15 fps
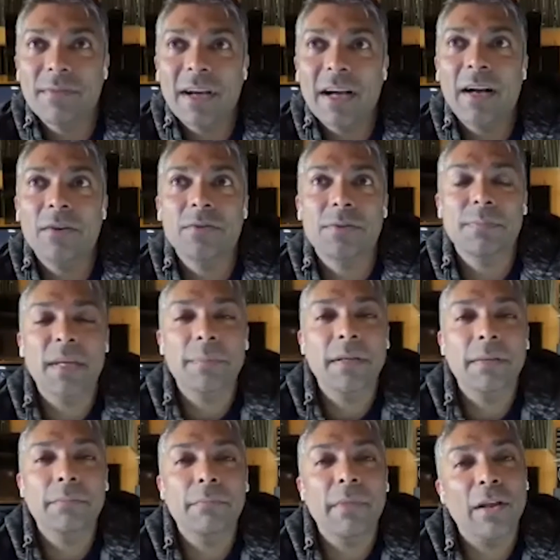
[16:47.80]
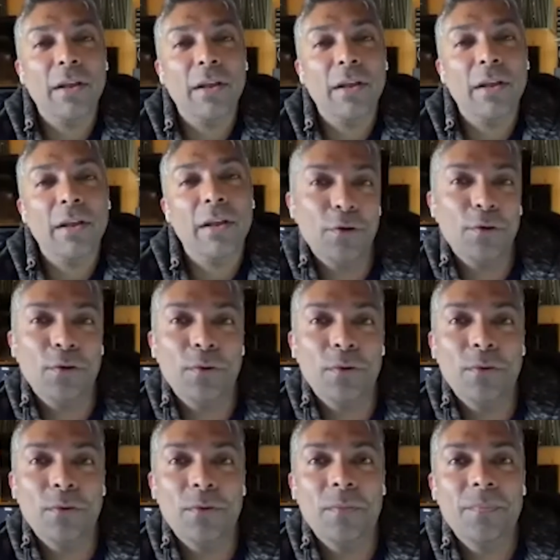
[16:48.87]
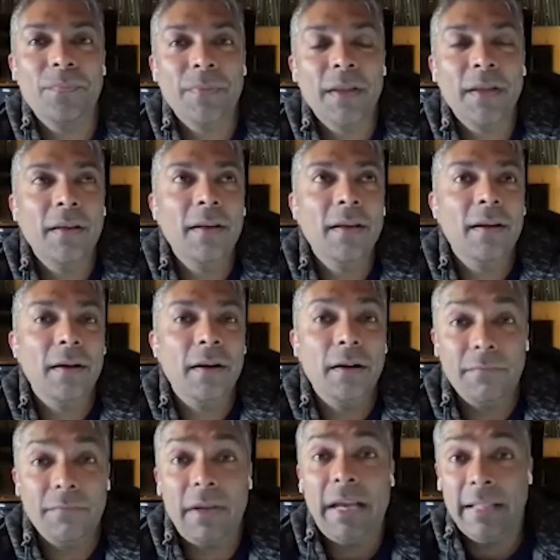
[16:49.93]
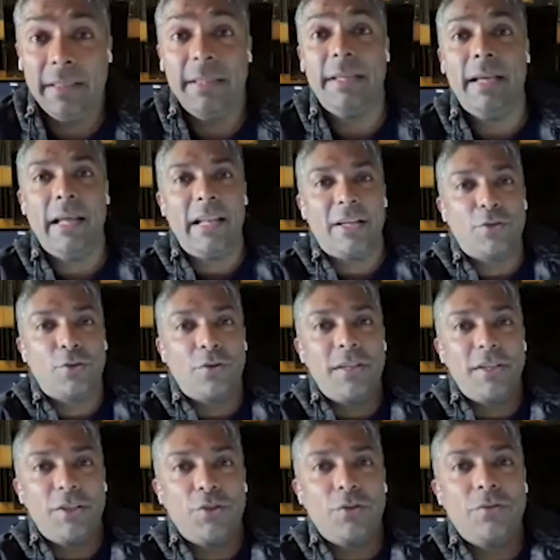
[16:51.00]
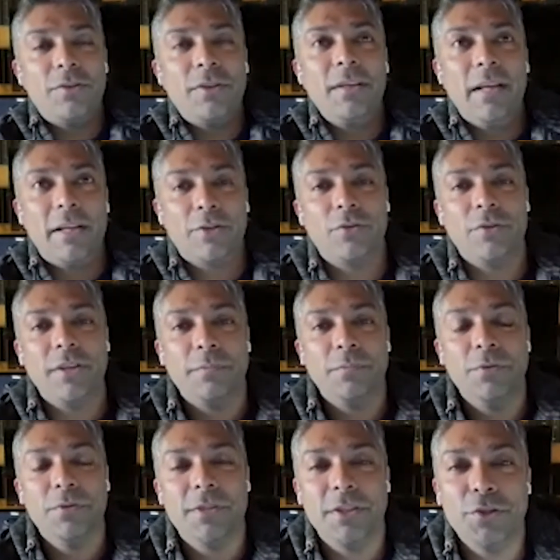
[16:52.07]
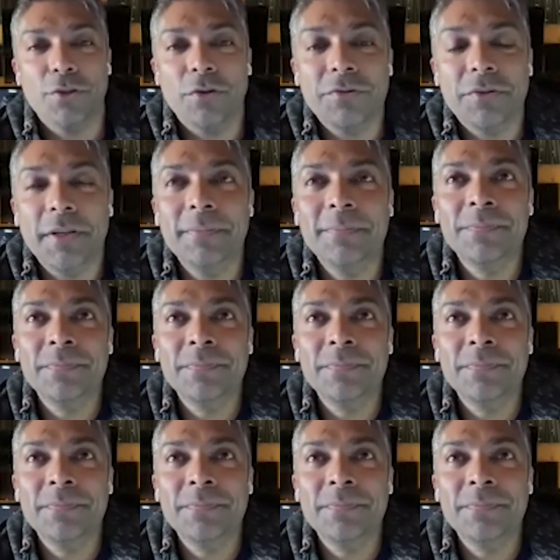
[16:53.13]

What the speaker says: house, maybe melodic techno, in the electronic music genre.